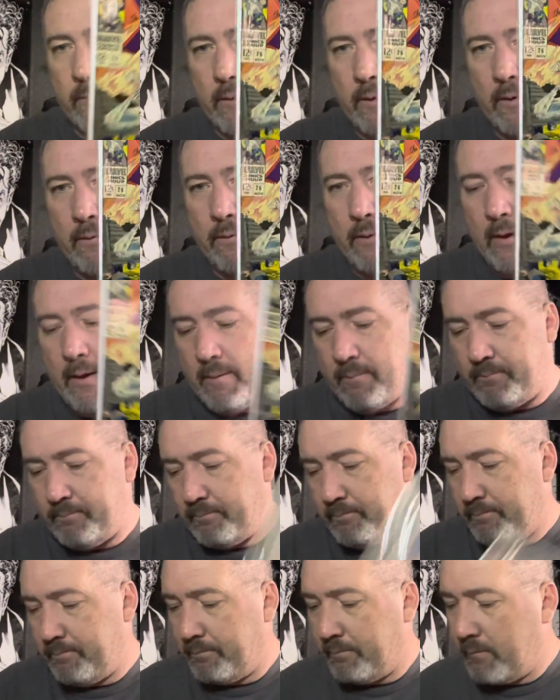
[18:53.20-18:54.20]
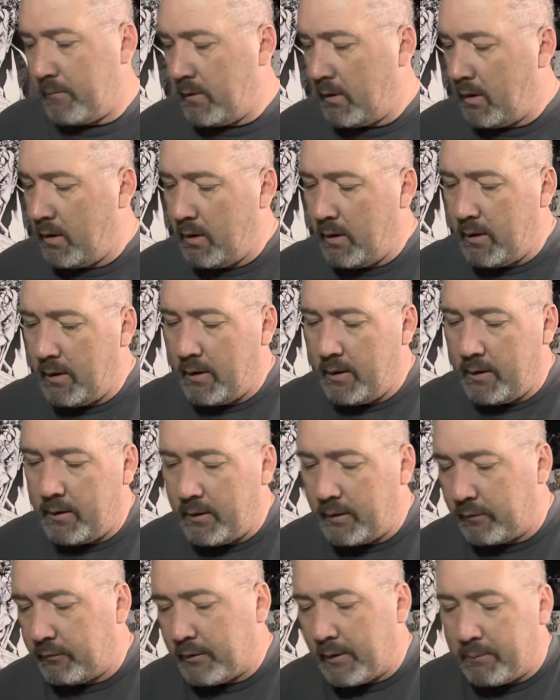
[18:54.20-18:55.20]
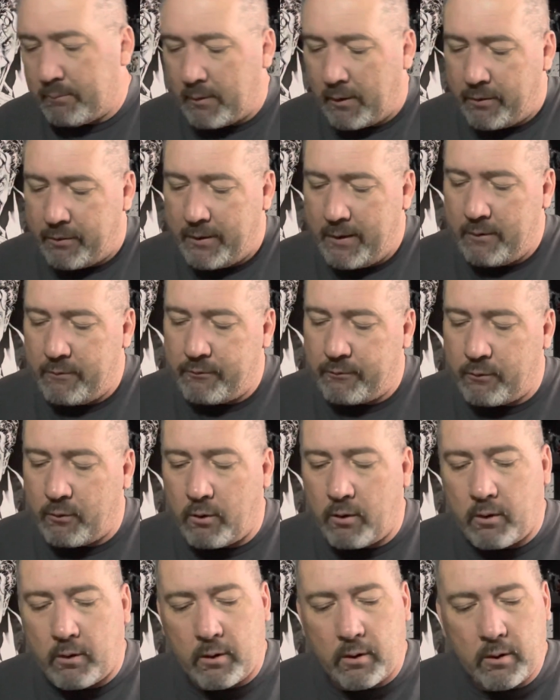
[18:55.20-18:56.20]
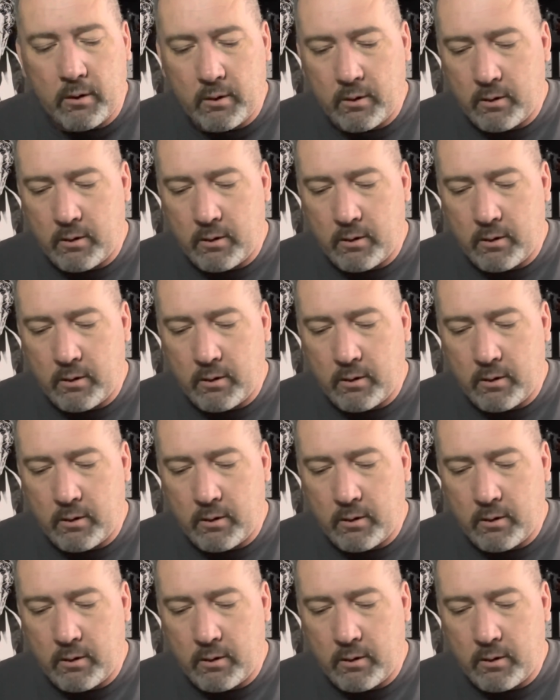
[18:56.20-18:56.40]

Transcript: and that. Except, I think for...